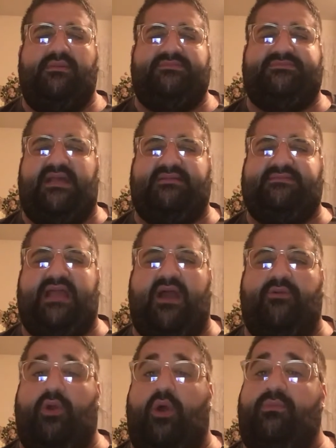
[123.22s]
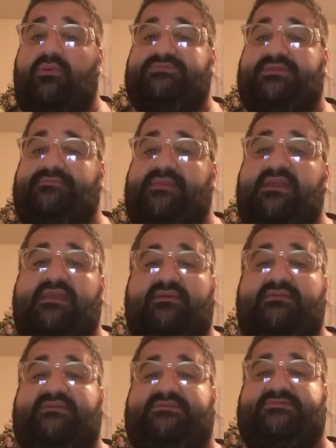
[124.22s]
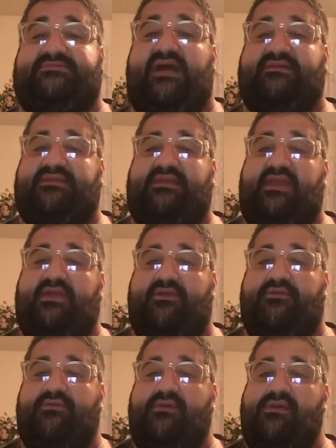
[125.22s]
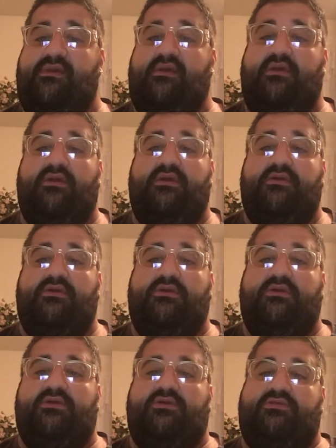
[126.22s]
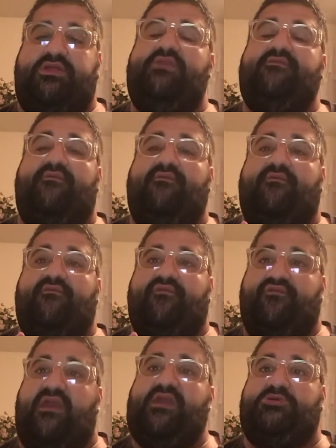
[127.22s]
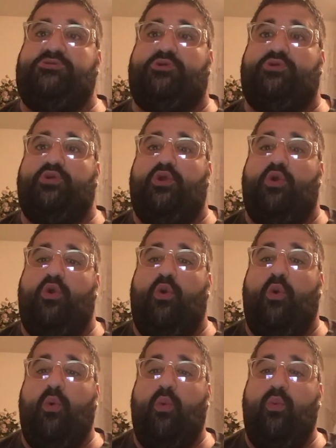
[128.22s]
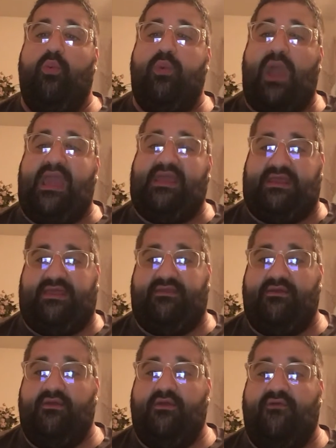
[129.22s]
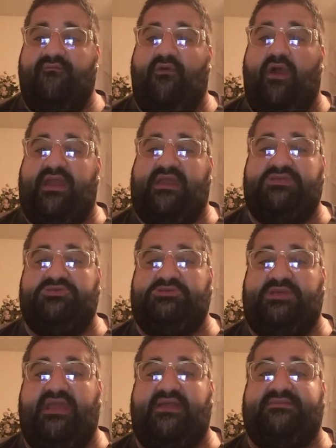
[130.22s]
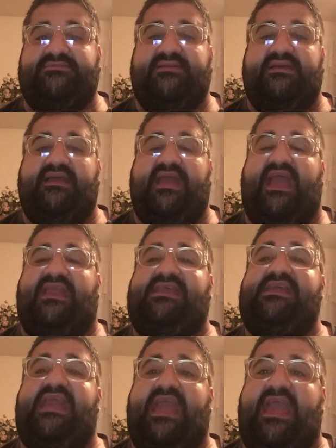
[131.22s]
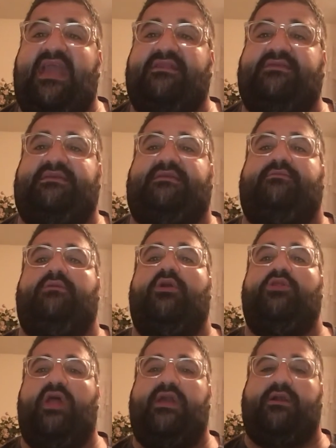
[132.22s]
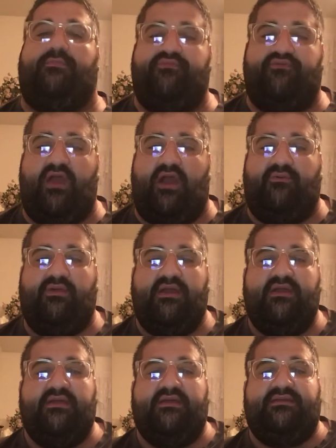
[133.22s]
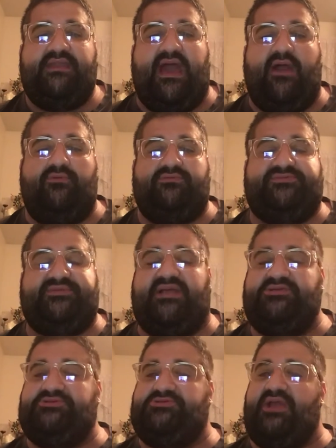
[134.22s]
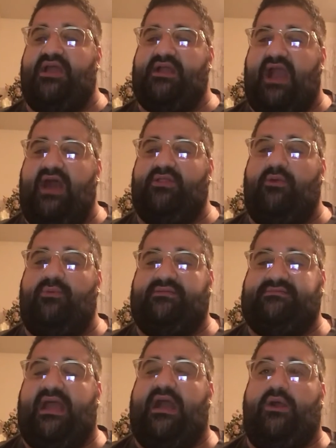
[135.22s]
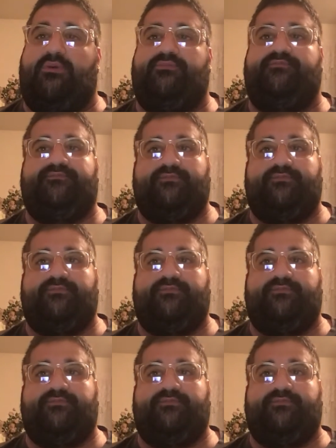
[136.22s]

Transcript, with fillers: sent down almost immediately to start the year, Clint Frazier waited for his chance and he handed it like a pro. Now, since Giancarlo went down